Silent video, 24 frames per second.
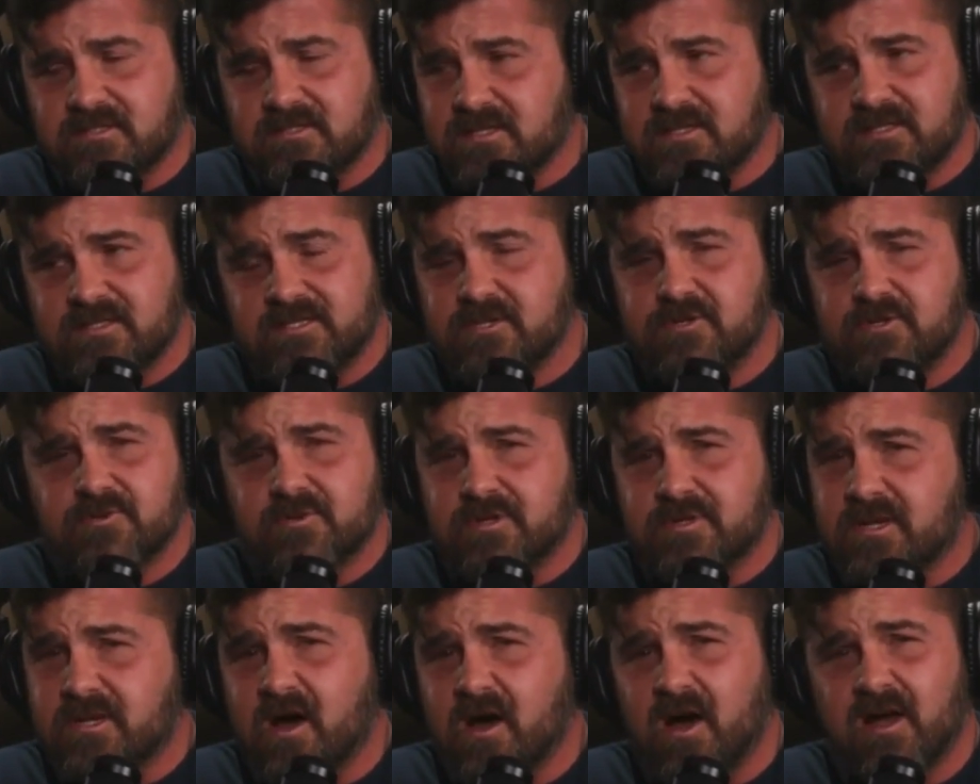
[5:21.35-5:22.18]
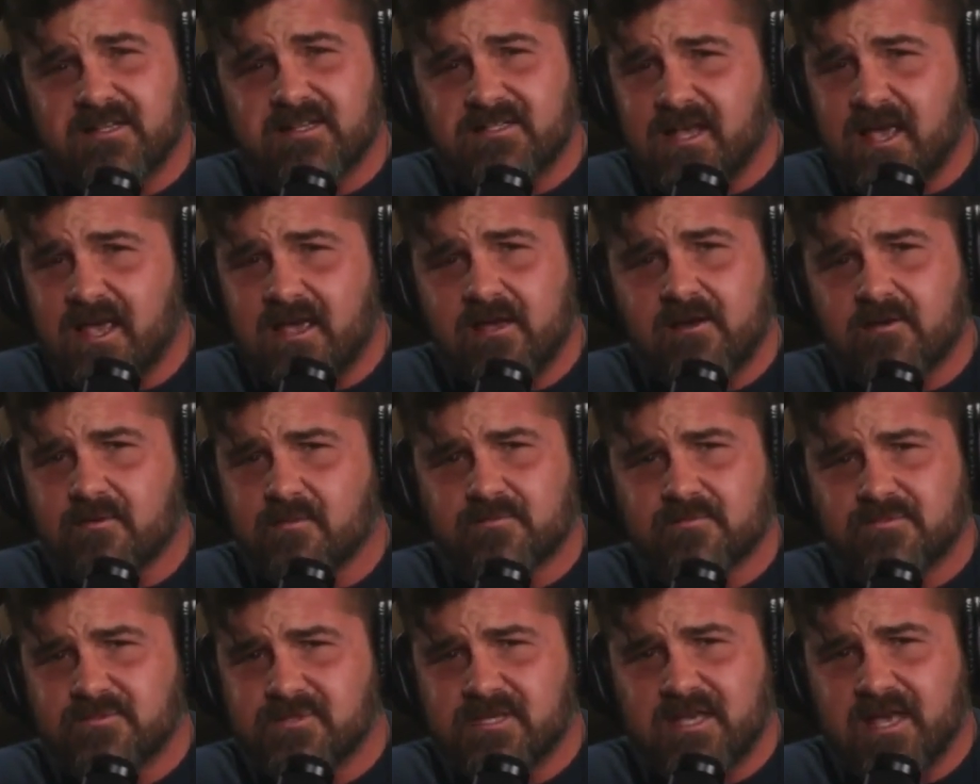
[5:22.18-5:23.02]
If you cannot take them
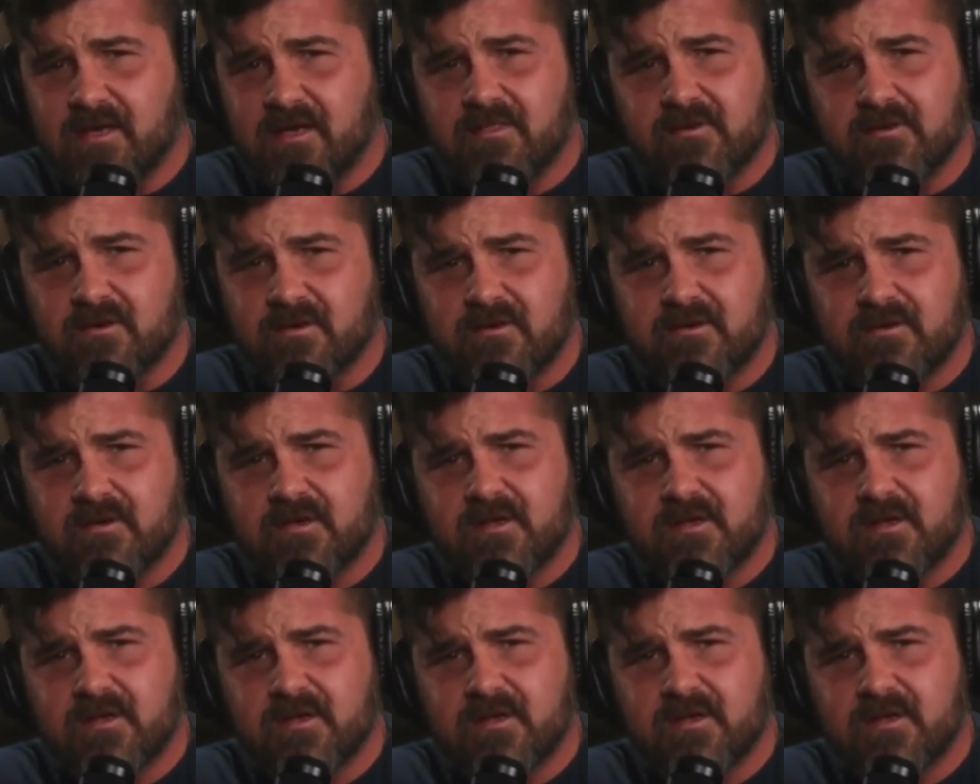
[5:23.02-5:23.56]
together,